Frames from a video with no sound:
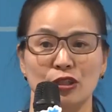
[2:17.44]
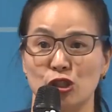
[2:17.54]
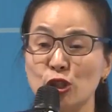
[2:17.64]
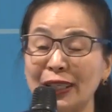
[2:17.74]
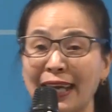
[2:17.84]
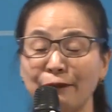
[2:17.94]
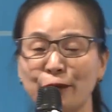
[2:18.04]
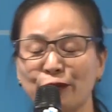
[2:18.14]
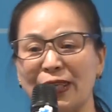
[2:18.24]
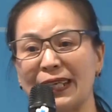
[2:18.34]
July
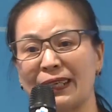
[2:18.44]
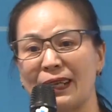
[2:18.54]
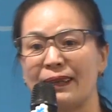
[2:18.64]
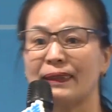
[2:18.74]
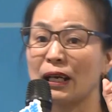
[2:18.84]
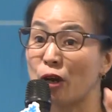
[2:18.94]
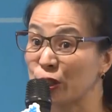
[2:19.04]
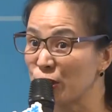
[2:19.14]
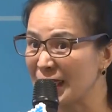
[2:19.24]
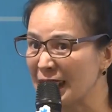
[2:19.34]
15,
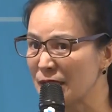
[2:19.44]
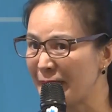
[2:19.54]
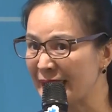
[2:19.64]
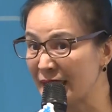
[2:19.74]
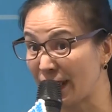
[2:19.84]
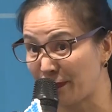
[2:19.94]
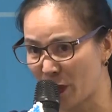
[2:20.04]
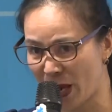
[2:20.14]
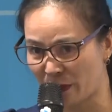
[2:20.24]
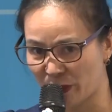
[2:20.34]
nag-auto sales master
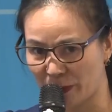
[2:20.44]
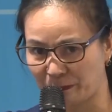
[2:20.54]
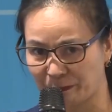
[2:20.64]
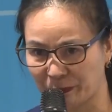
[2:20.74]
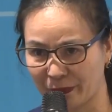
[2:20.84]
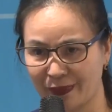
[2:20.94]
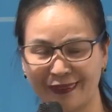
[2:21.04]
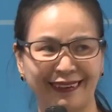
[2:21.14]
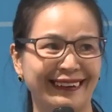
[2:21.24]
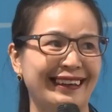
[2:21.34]
po ako.
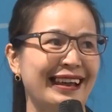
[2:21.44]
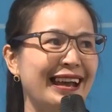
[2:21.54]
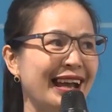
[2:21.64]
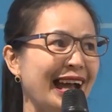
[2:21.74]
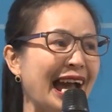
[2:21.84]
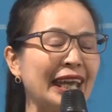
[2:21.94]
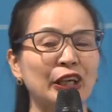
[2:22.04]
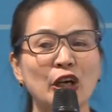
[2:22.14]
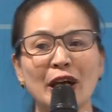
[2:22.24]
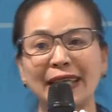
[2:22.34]
I
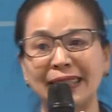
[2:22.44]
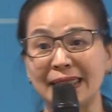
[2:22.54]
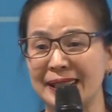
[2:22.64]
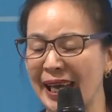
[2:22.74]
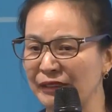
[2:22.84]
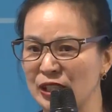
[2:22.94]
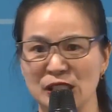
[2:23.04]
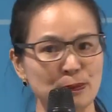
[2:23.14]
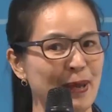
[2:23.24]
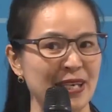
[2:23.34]
know I did nothing
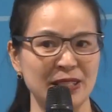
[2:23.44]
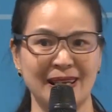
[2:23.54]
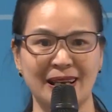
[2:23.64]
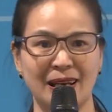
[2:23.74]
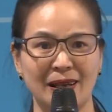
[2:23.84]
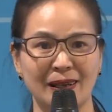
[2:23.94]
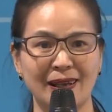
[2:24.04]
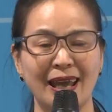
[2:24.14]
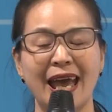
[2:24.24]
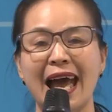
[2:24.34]
special.
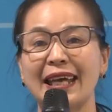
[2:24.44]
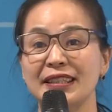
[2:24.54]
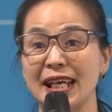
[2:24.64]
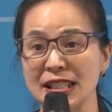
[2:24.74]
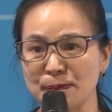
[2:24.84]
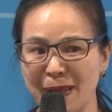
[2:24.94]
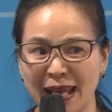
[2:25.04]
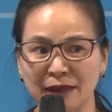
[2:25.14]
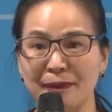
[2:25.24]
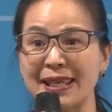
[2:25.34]
I just
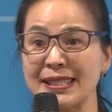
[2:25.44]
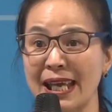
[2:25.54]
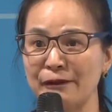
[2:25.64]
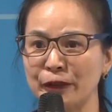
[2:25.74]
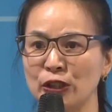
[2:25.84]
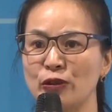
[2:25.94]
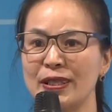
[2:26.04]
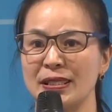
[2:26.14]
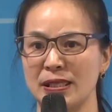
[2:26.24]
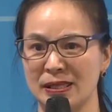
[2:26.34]
plugged myself into
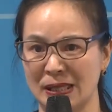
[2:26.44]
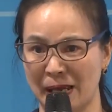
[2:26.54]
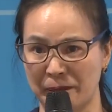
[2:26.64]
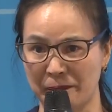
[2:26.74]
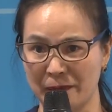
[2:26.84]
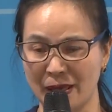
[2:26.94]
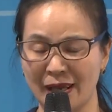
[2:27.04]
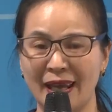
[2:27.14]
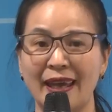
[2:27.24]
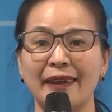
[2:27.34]
the system.
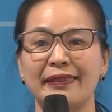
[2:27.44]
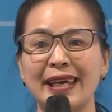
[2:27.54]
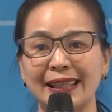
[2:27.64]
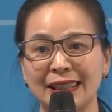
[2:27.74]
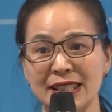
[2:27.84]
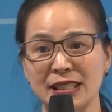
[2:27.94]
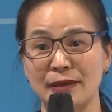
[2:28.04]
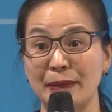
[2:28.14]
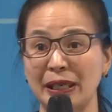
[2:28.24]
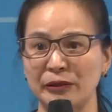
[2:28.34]
That is the
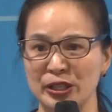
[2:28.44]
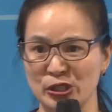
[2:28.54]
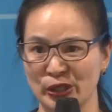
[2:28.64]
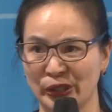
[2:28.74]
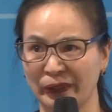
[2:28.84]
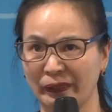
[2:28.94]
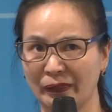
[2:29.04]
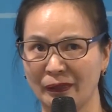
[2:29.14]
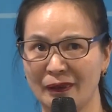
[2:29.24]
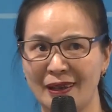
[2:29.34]
main reason.
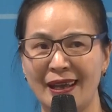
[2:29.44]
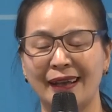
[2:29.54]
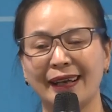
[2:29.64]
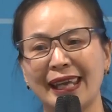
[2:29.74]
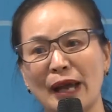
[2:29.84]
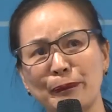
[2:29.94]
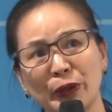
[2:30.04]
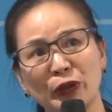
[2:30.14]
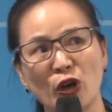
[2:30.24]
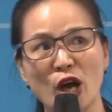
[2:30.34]
Kaya po
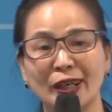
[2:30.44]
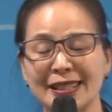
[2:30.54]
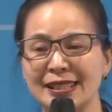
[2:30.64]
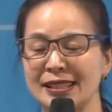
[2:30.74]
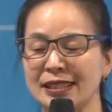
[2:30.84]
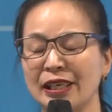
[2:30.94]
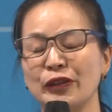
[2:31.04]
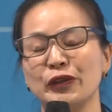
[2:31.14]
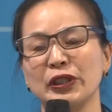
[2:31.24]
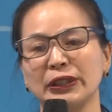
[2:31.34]
nung August 16
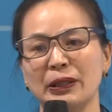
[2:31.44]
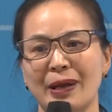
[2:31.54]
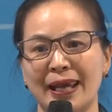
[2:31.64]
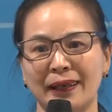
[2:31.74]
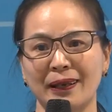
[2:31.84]
to 31,